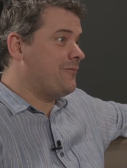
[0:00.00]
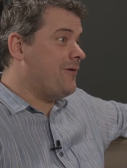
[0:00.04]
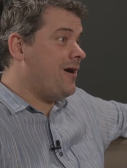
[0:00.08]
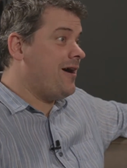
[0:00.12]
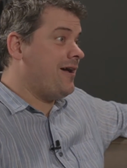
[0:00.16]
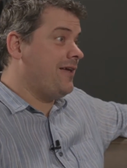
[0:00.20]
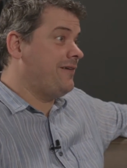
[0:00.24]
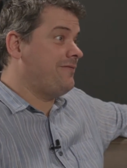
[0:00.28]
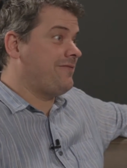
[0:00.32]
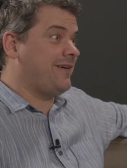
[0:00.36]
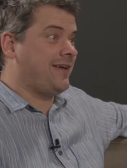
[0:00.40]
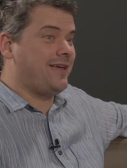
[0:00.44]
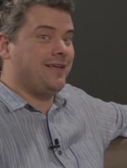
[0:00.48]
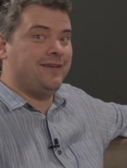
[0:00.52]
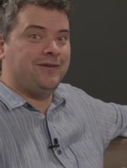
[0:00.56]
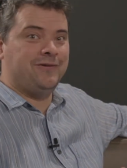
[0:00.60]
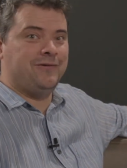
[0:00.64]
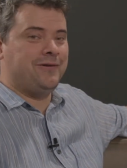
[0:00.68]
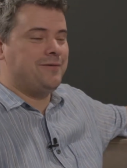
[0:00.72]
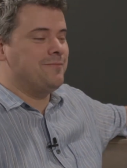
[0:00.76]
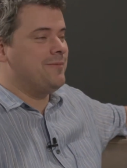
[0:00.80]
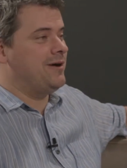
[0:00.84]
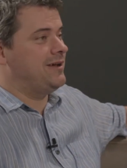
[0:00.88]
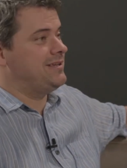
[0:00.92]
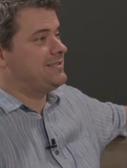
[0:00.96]
why, if I can do
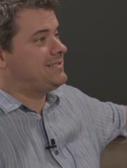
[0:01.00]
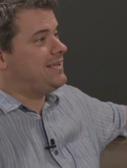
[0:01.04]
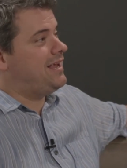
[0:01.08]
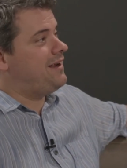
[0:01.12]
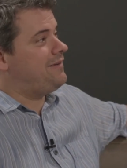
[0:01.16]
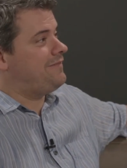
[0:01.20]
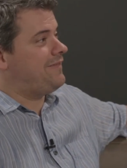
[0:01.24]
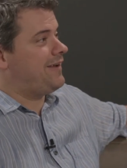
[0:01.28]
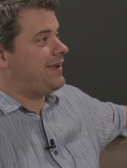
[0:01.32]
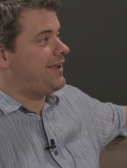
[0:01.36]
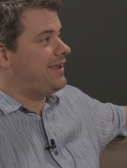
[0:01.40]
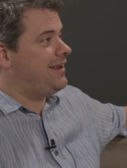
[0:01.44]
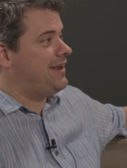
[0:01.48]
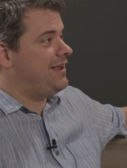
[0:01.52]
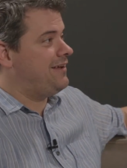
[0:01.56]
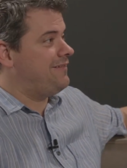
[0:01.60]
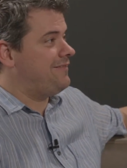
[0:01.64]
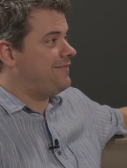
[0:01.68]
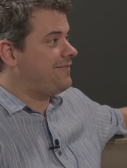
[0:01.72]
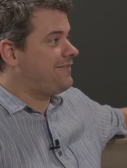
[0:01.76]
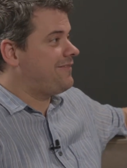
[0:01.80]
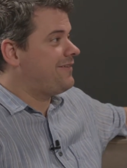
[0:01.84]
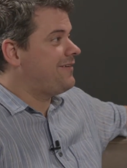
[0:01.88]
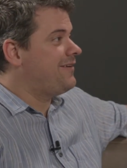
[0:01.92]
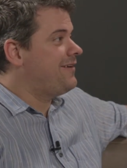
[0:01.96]
it myself, I can
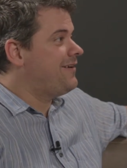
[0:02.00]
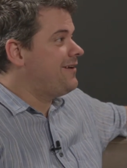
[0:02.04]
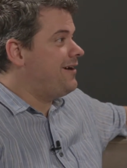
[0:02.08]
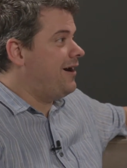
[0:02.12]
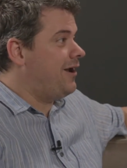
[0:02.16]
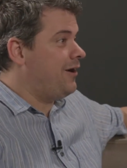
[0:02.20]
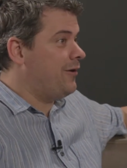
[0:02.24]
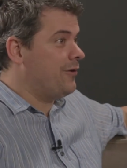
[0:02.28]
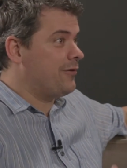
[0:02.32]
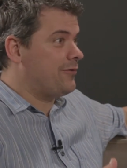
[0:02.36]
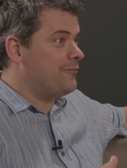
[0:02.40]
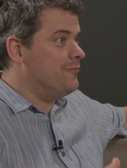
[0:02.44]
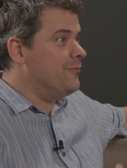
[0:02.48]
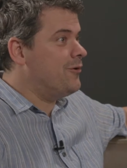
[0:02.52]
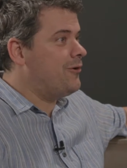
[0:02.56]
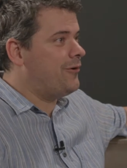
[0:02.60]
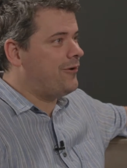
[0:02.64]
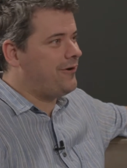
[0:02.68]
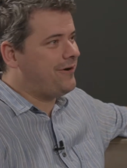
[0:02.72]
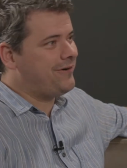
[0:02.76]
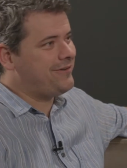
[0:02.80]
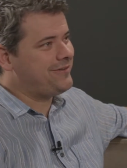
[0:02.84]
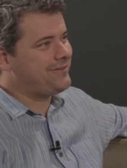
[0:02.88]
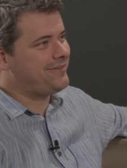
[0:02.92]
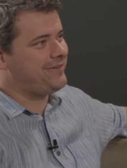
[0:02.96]
have a lot more.